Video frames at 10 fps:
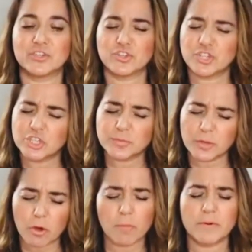So just
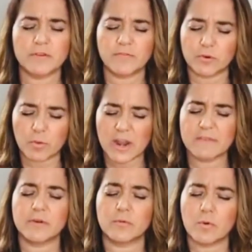be open for
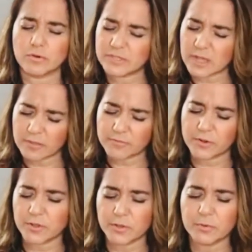whatever works out for
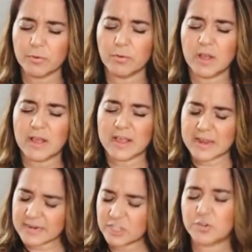you
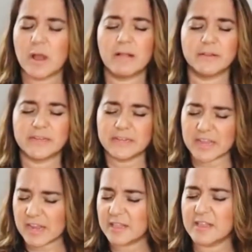in neutrality and
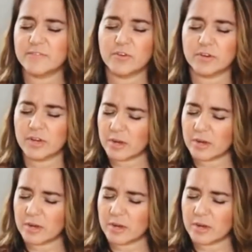I live in,